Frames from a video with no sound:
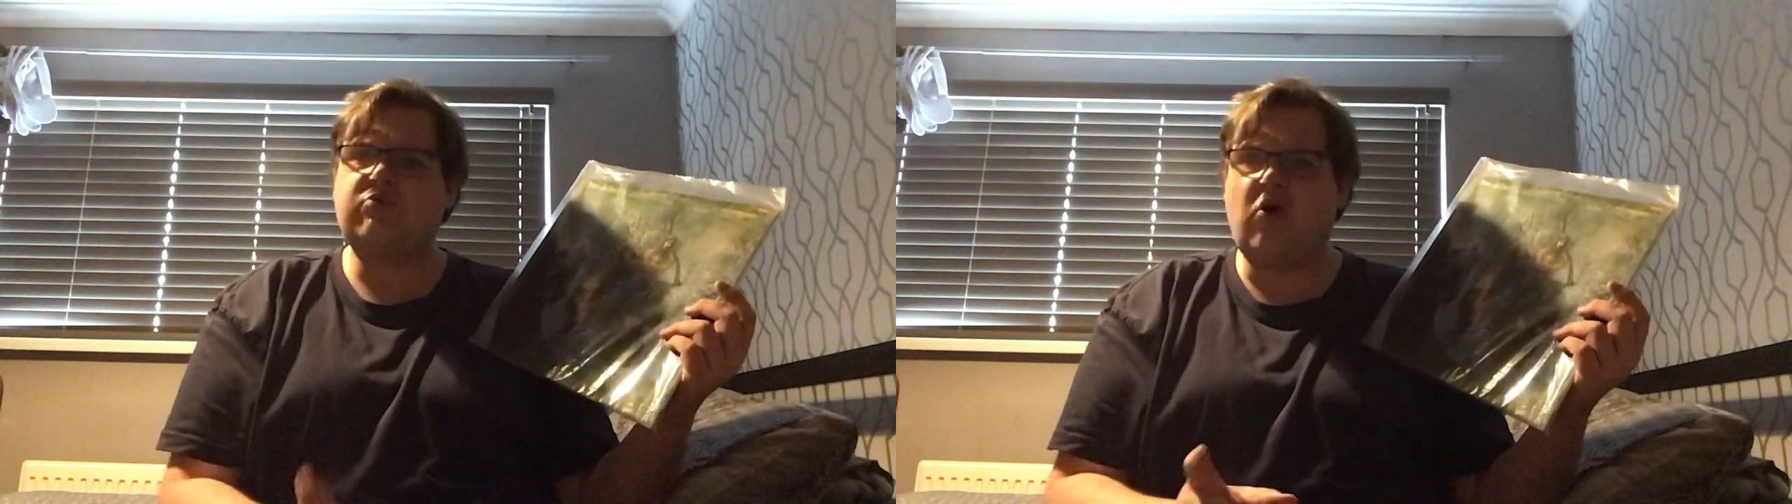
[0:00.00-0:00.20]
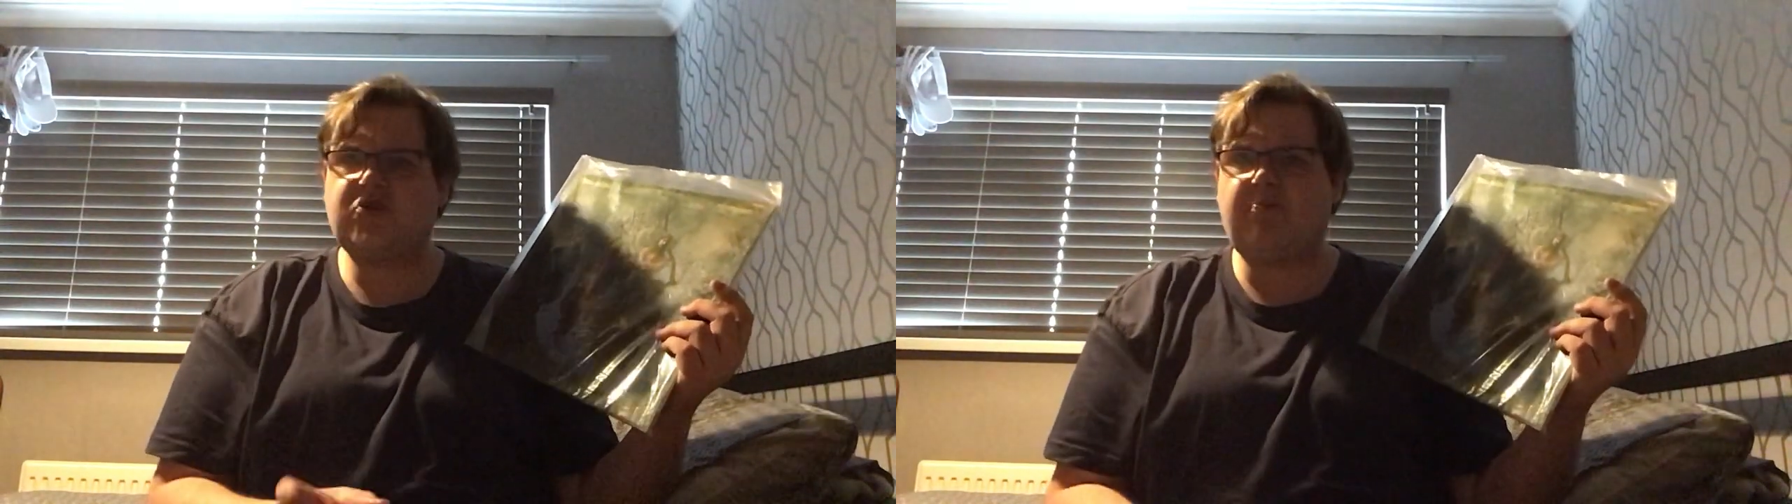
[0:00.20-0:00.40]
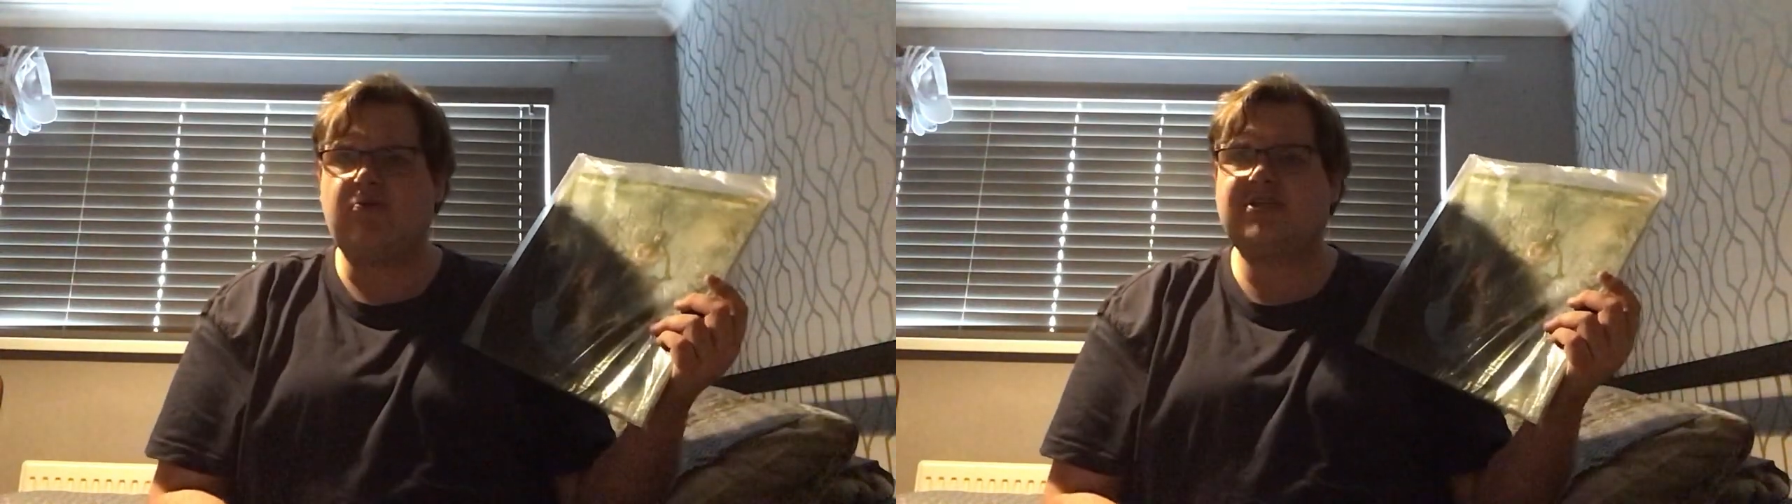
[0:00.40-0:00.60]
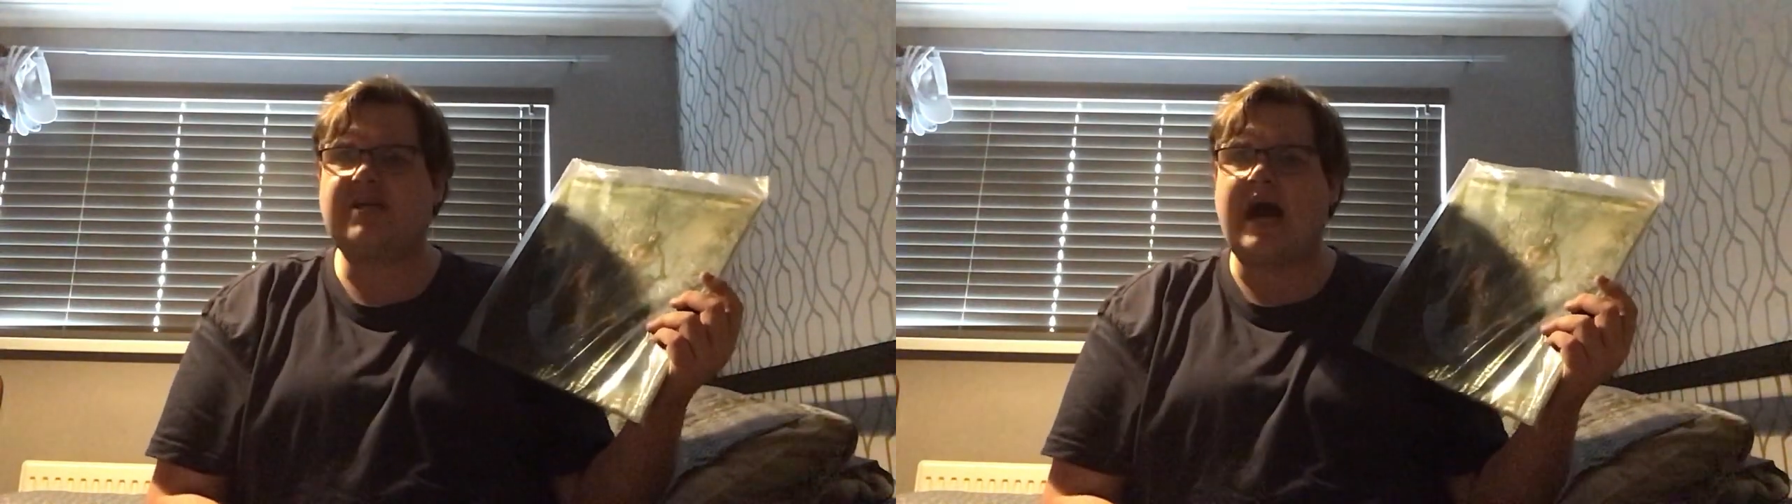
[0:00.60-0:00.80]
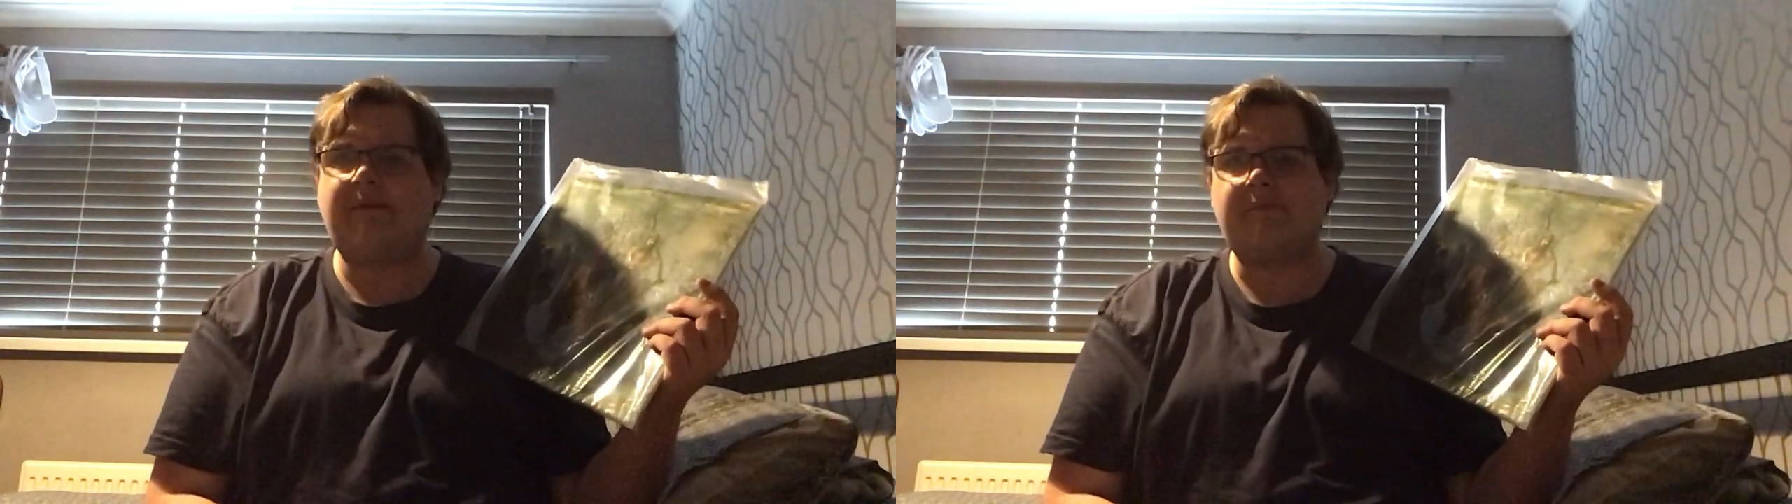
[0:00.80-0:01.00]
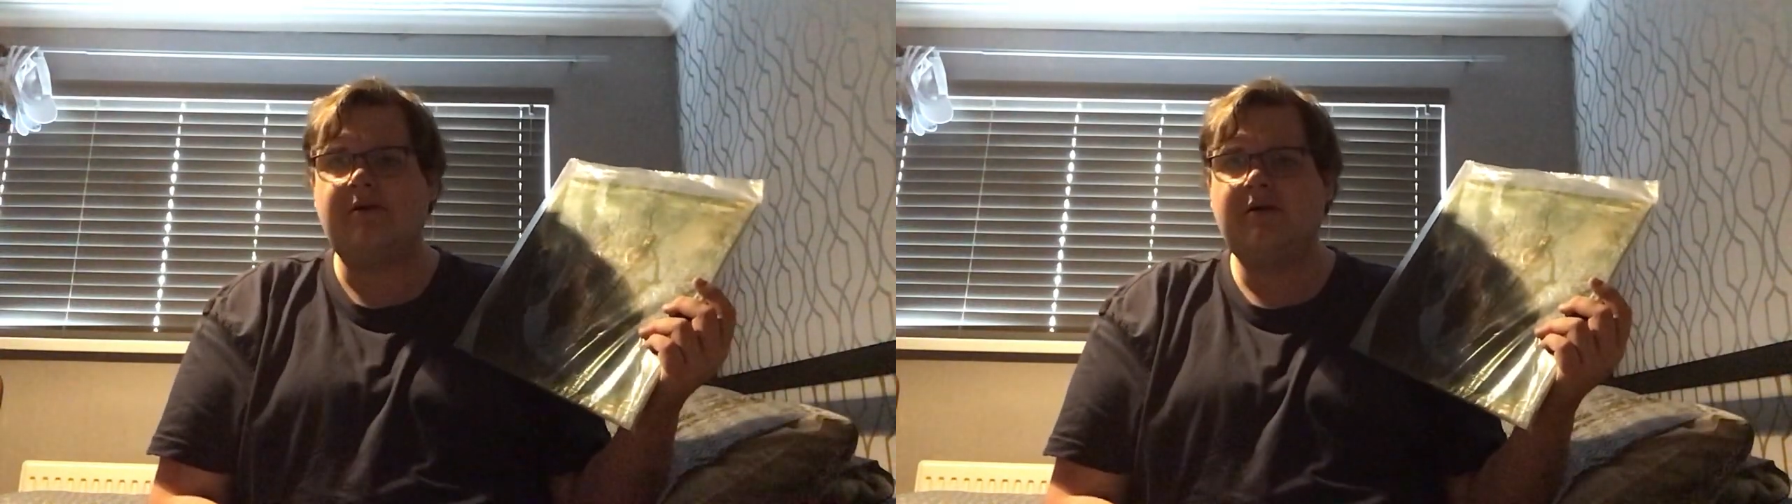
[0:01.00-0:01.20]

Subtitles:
Washboard Sam.